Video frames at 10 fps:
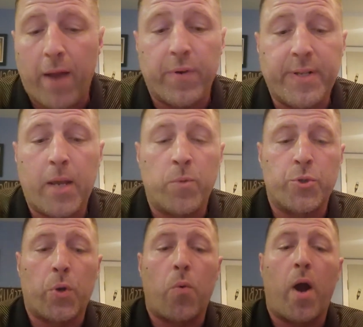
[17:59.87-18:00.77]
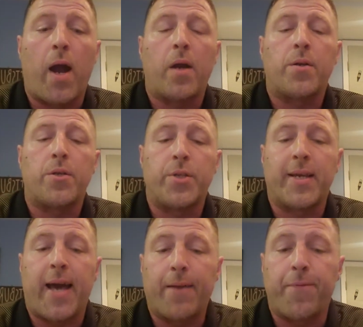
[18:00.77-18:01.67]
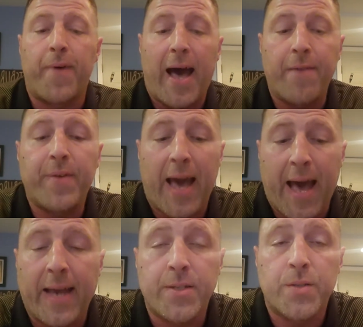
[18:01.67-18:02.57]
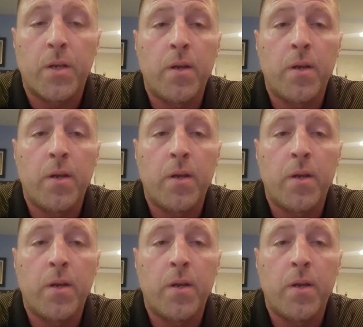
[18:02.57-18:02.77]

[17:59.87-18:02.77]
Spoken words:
every team was required to cut 5 guys